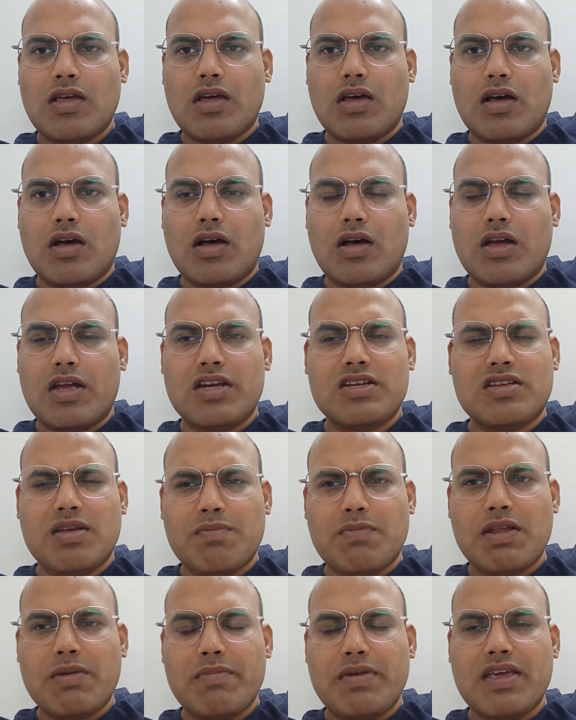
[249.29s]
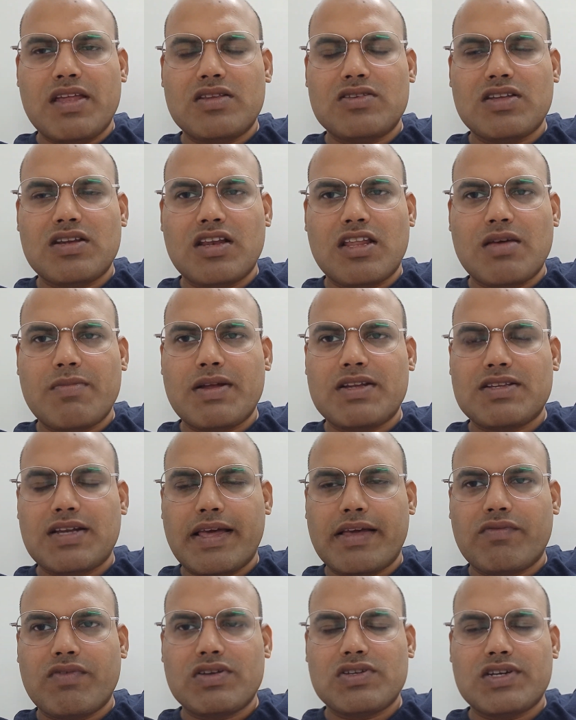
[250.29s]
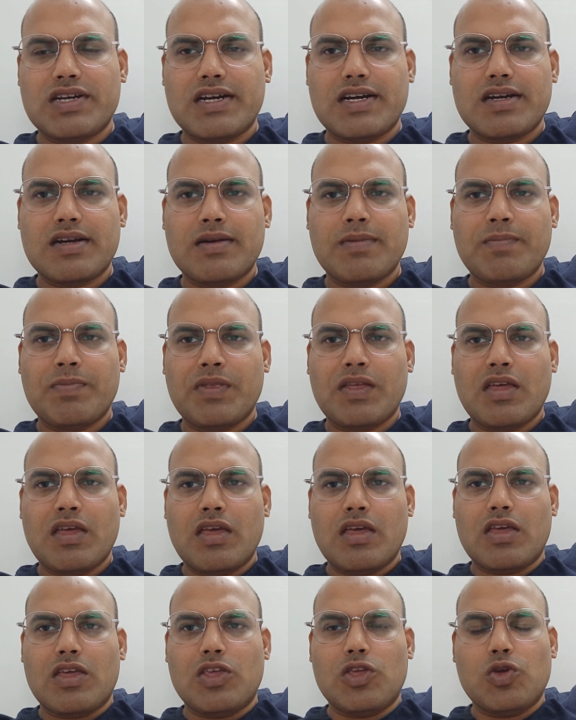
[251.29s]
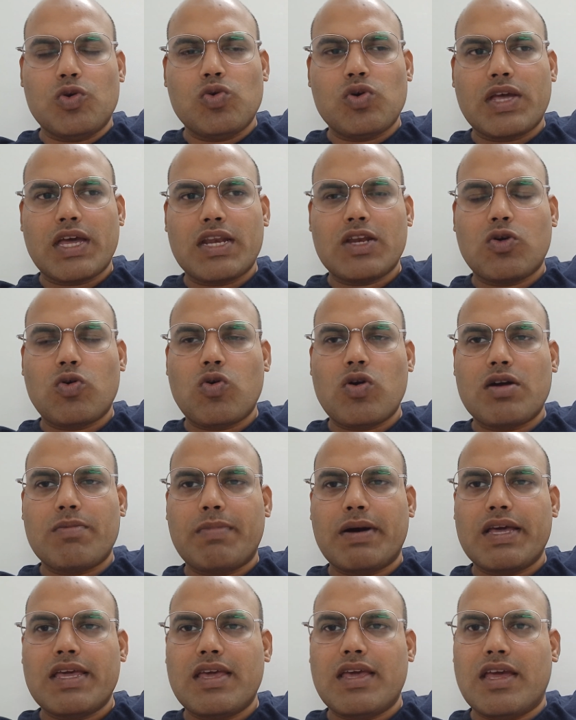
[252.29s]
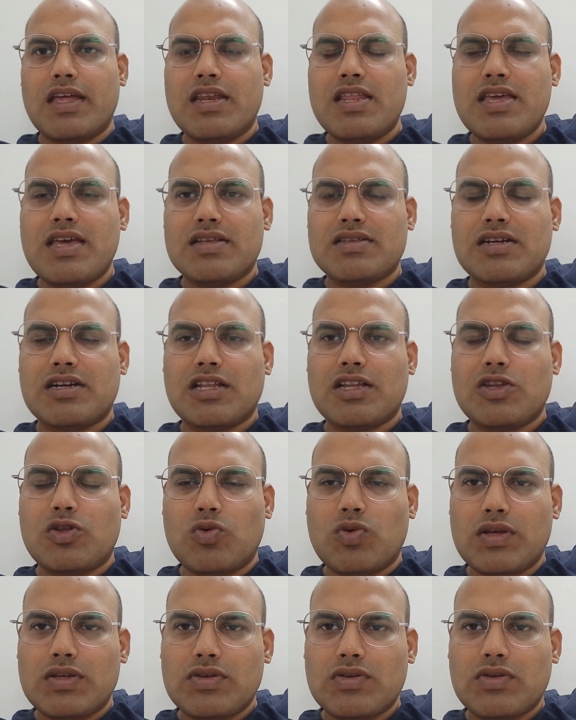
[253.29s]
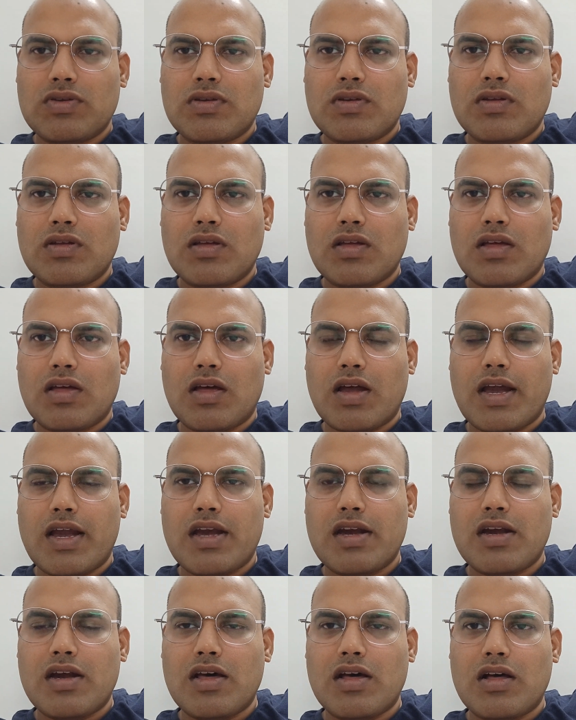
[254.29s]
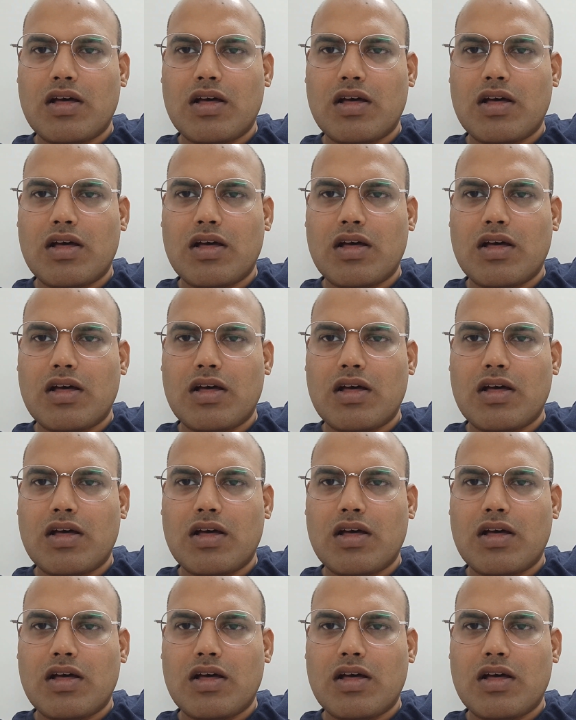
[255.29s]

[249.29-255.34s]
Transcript: It simply means in layman's language that you can go and buy any asset in US, and